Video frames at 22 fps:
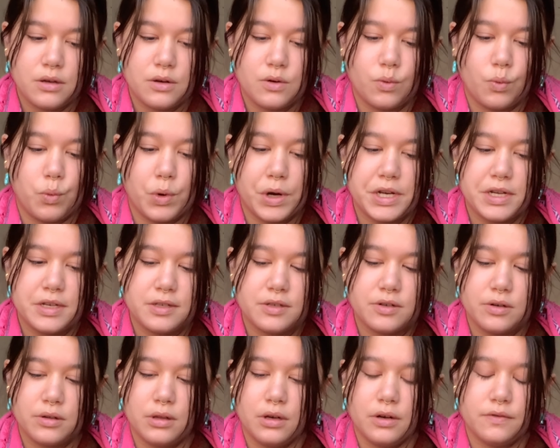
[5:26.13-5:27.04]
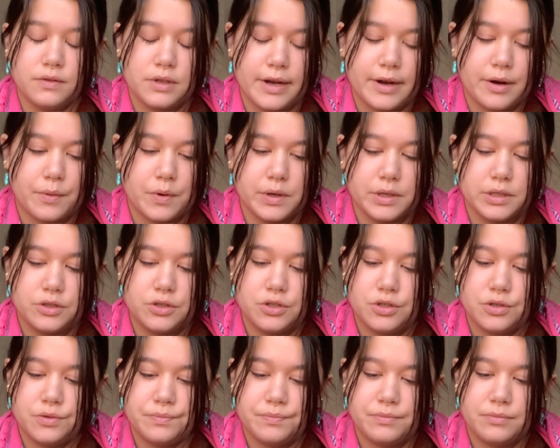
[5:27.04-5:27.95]
What is your love
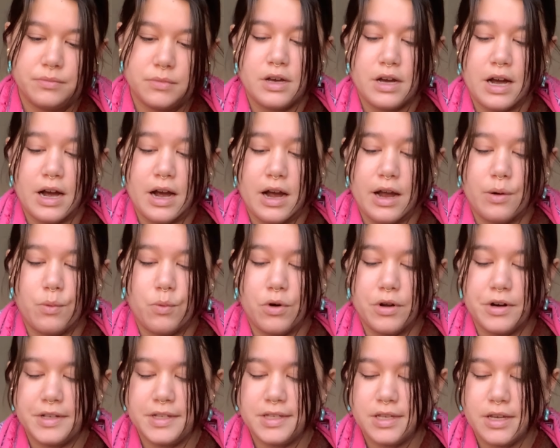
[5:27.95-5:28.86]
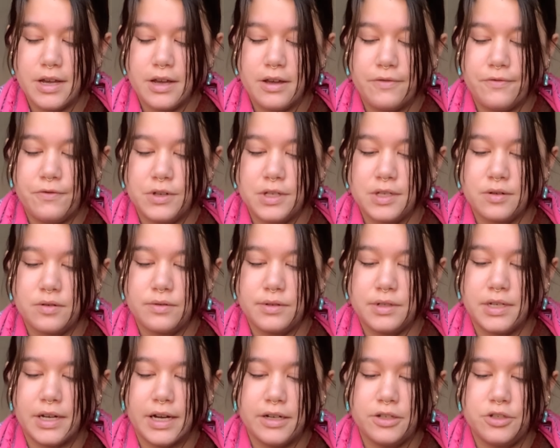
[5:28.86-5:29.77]
language? I wanna say physical
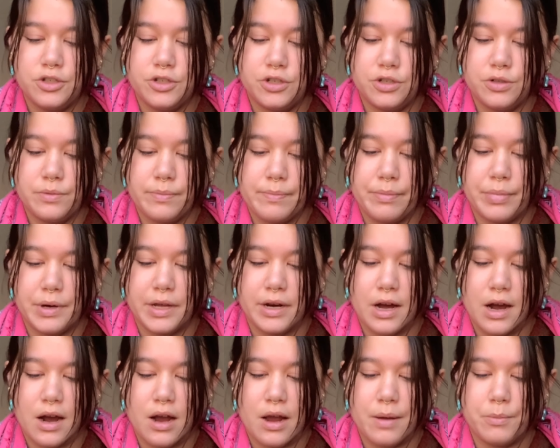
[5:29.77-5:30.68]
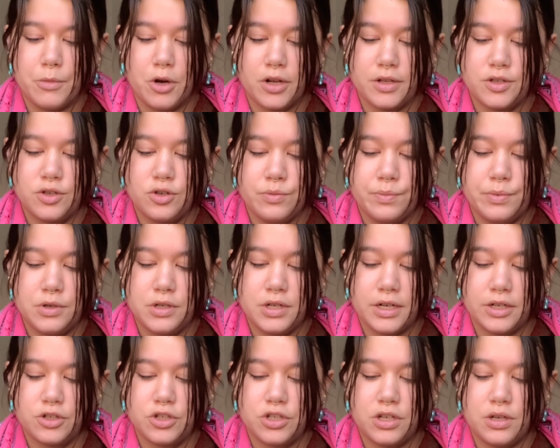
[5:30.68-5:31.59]
touch, but I'm not super
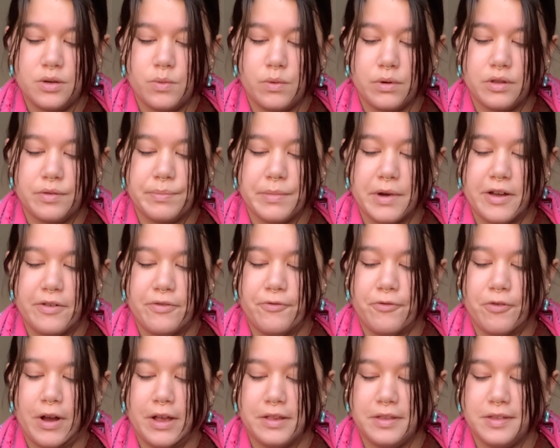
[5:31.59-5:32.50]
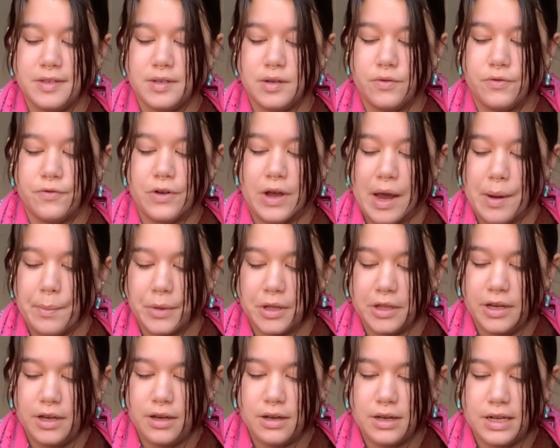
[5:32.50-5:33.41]
touchy with my friends and
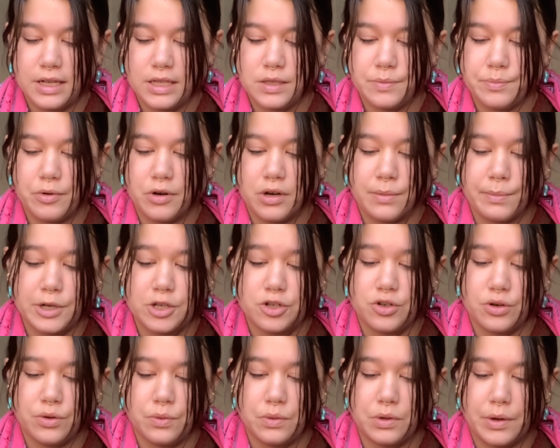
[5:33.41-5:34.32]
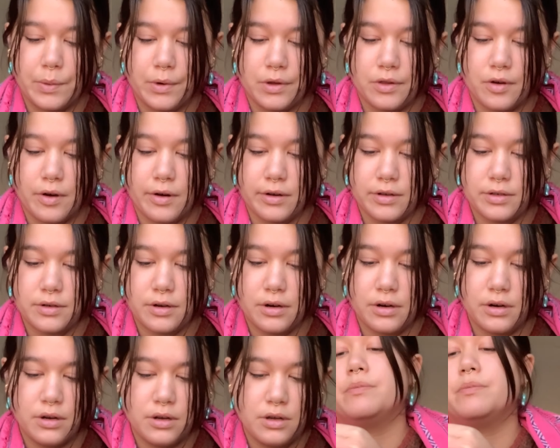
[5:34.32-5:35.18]
family. It's pretty much only with Oscar.